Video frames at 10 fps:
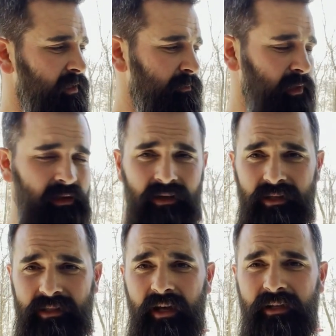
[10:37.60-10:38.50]

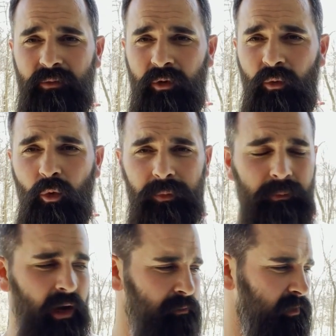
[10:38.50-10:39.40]
because I didn't want to warp the
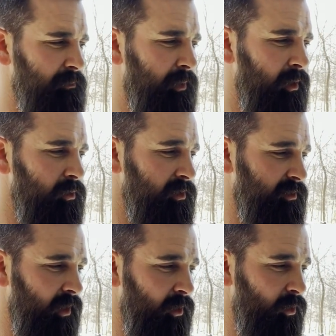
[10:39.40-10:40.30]
bottom of the boat.
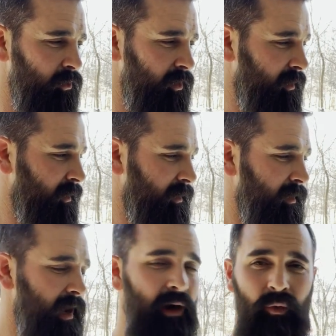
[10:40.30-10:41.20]
So
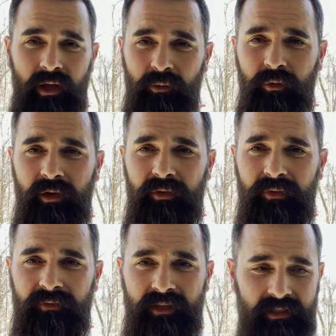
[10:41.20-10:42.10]
I went
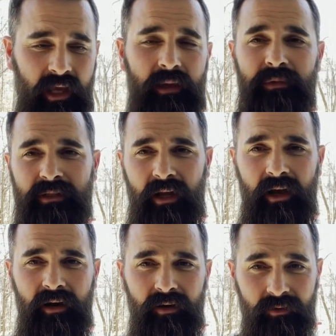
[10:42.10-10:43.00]
with the same
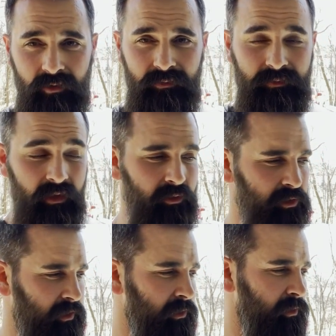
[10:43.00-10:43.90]
style or
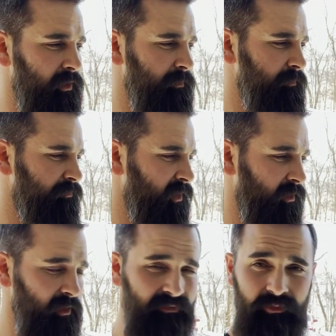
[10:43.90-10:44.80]
close to it,
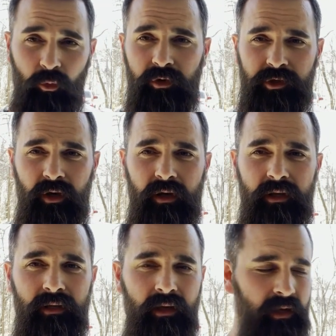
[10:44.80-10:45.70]
uh, floor
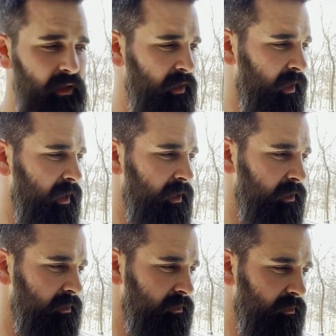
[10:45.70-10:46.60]
drain.
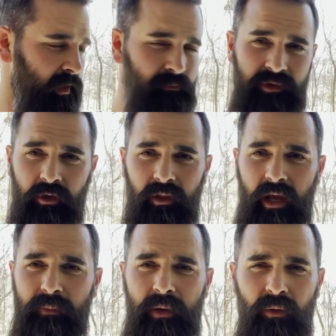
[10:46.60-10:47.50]
And I'm sure a
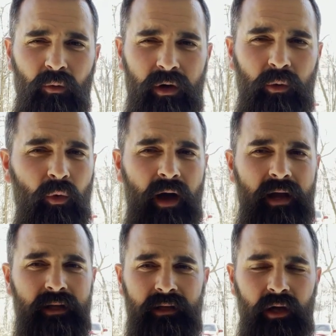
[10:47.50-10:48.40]
lot of people wonder why
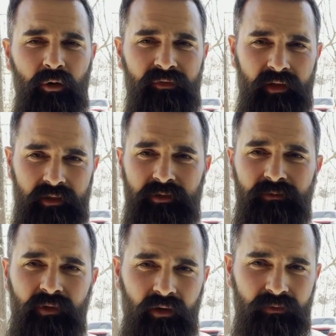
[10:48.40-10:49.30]
I didn't go with like the,
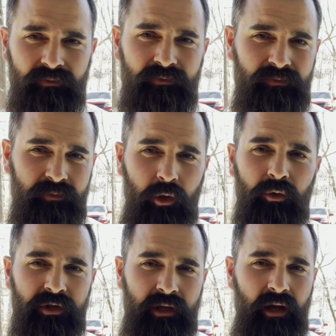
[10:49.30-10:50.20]
the
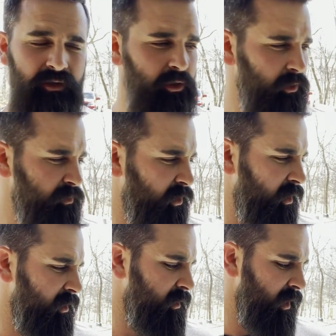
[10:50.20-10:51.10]
newer style tube
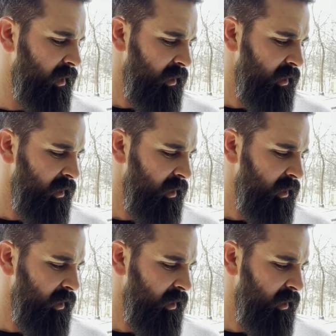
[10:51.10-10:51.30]
drain